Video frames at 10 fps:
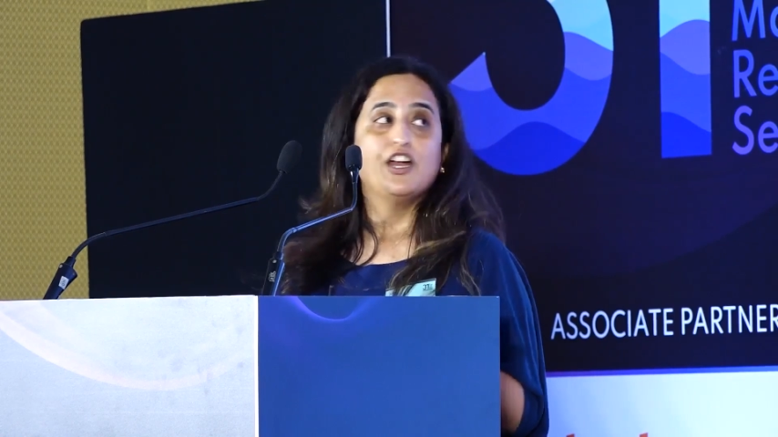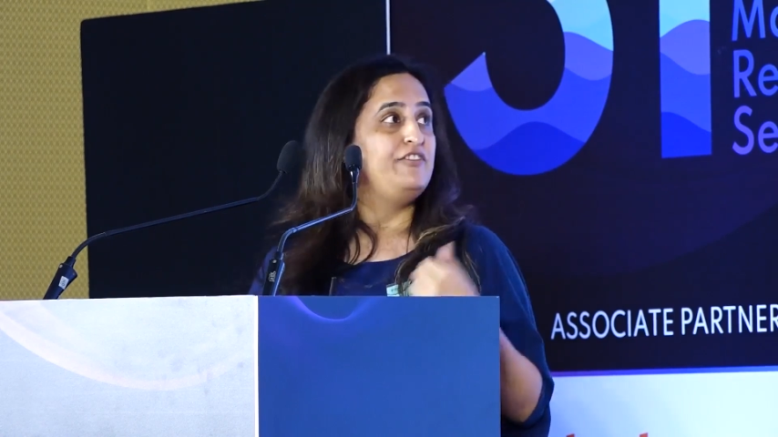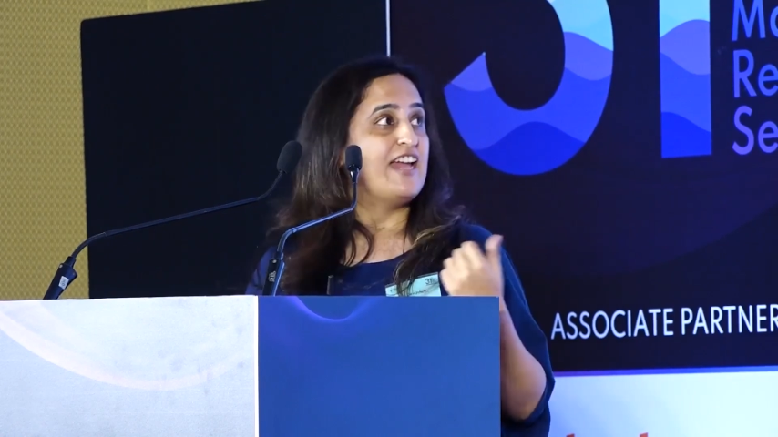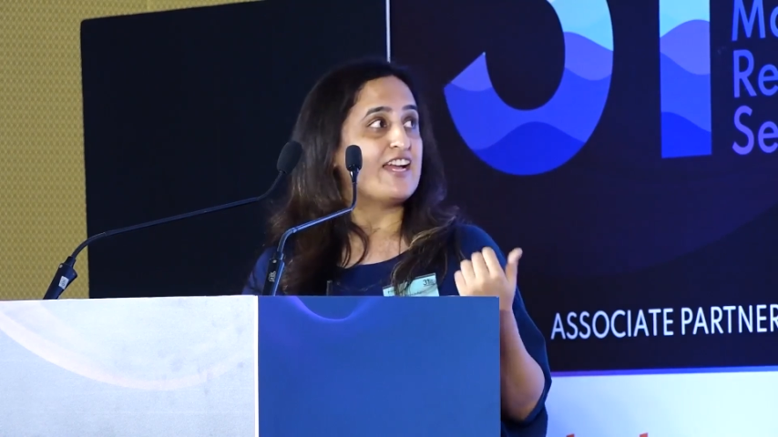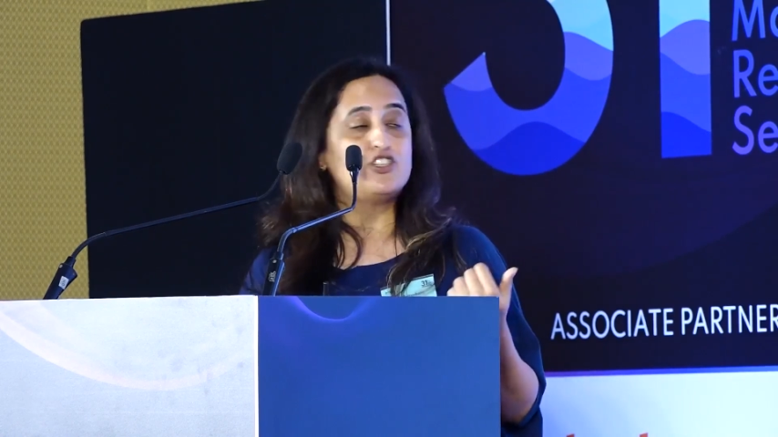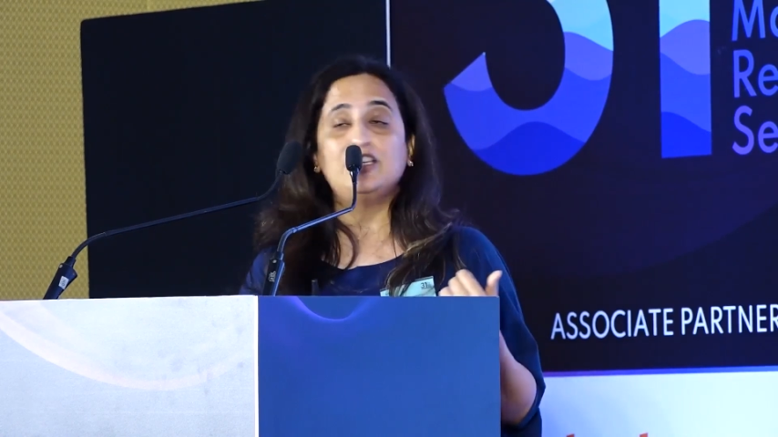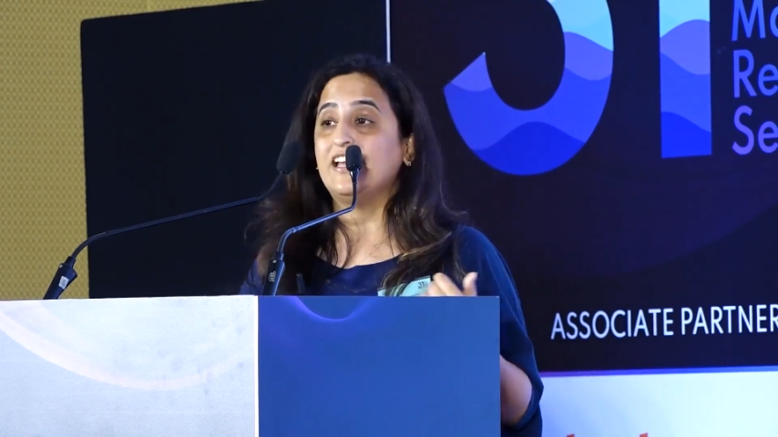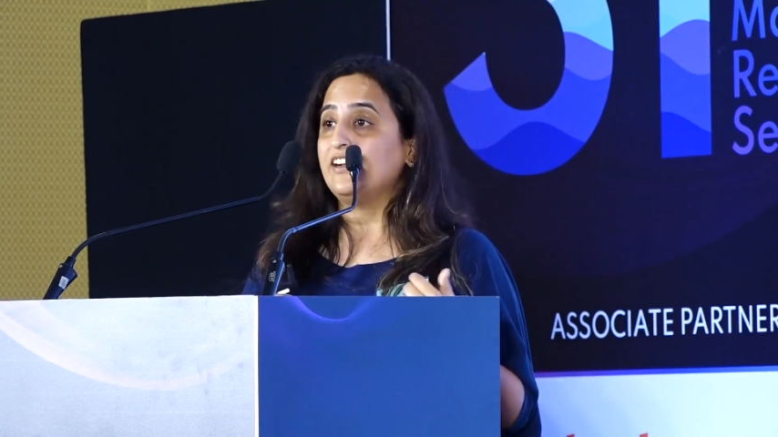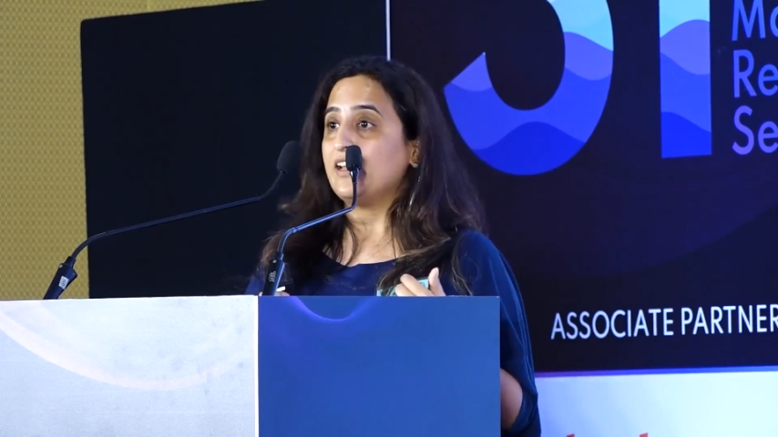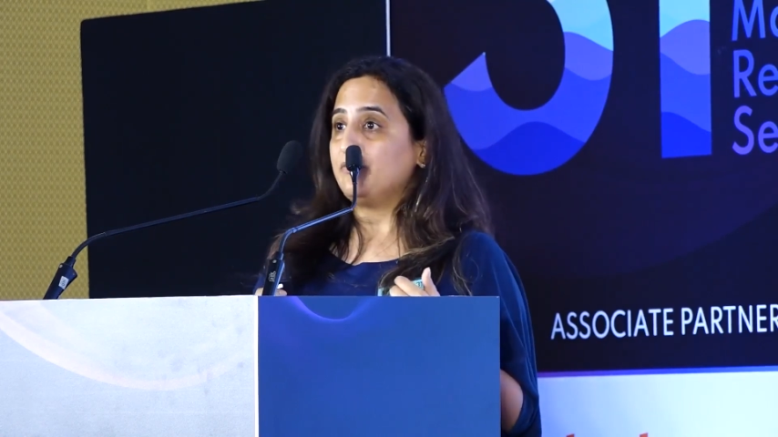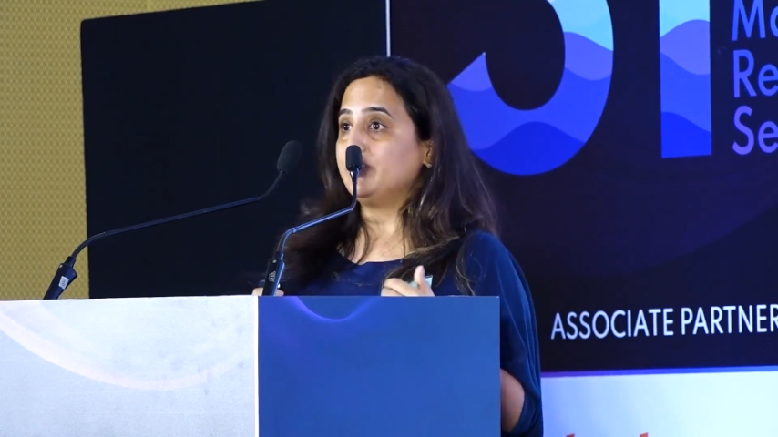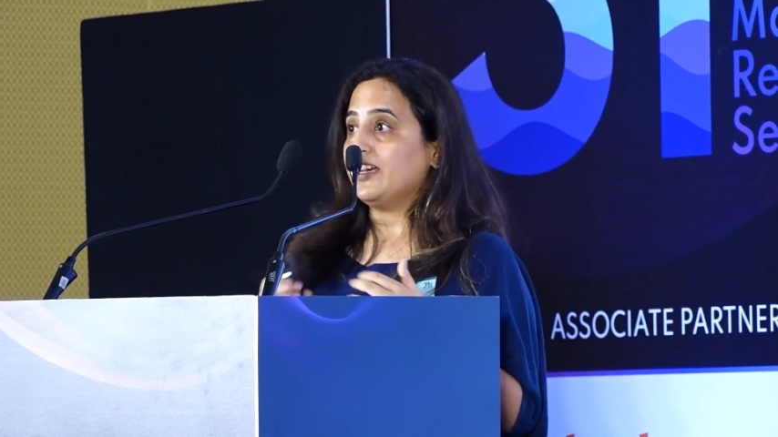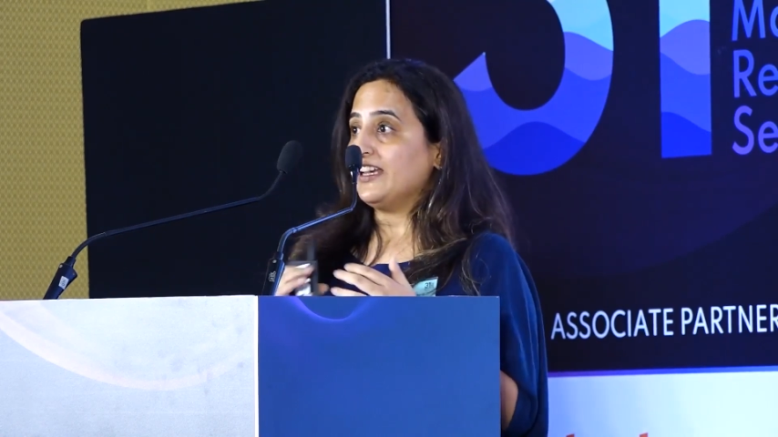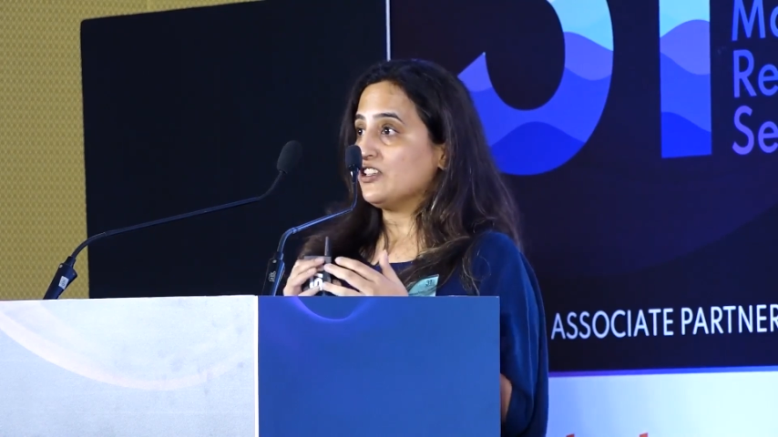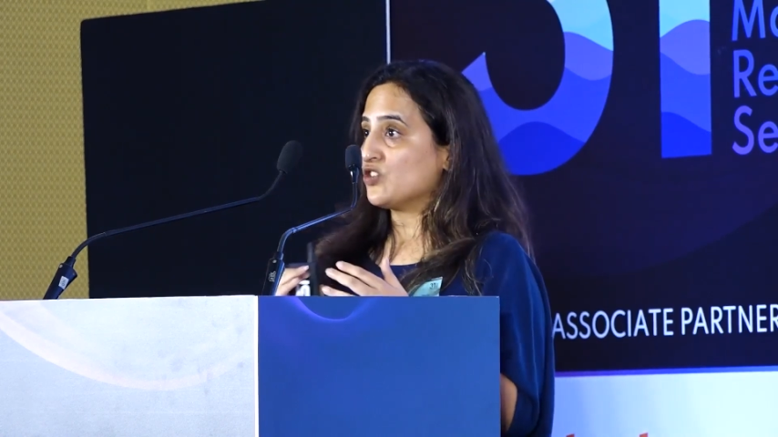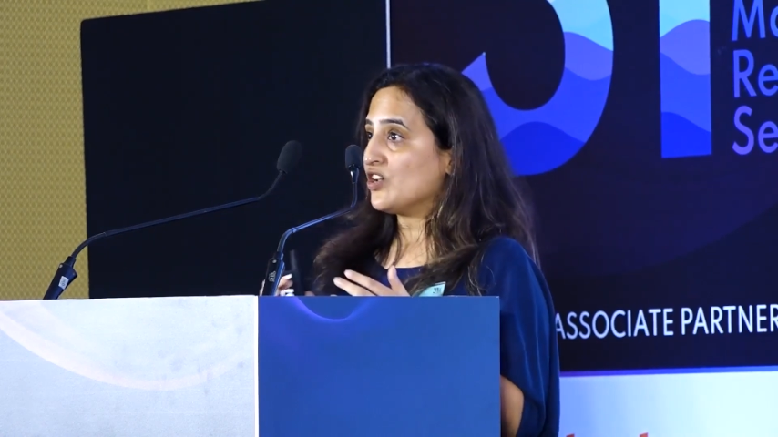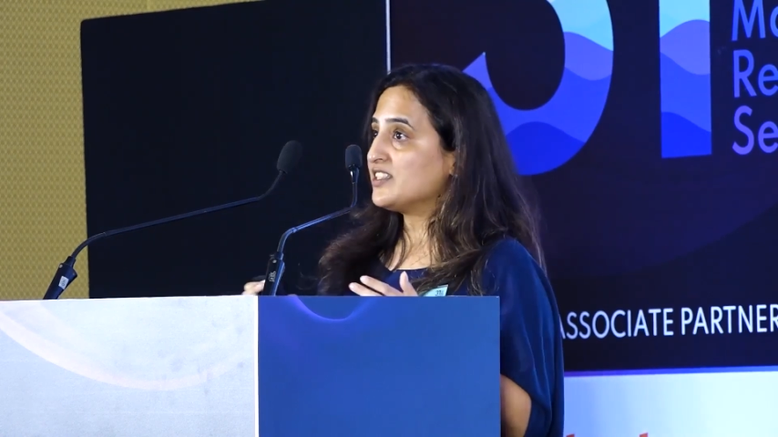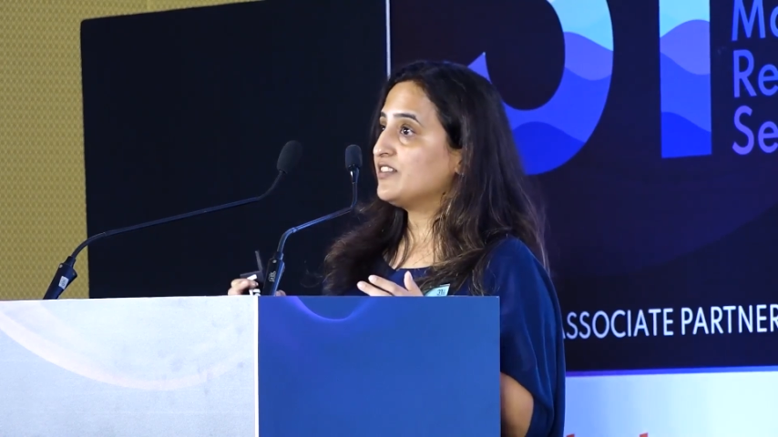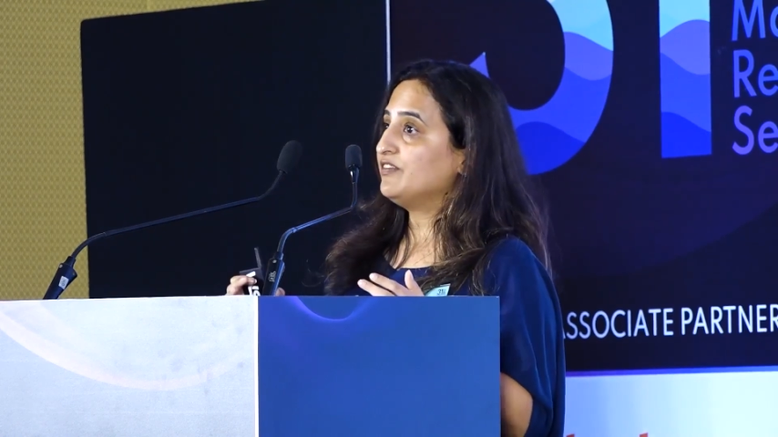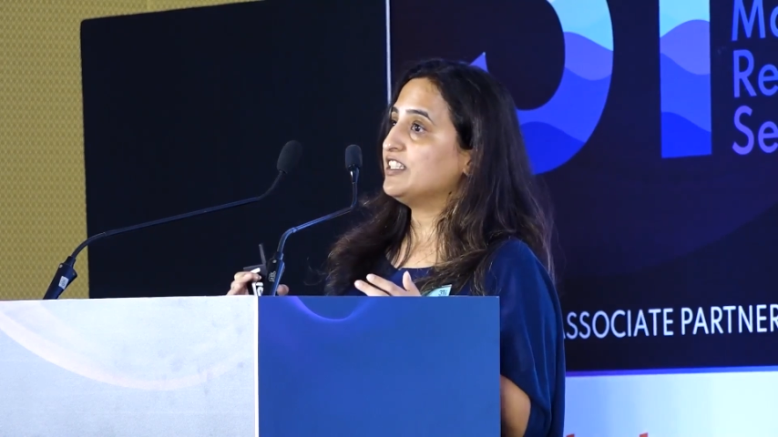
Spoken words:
we actually ended up with an exhaustive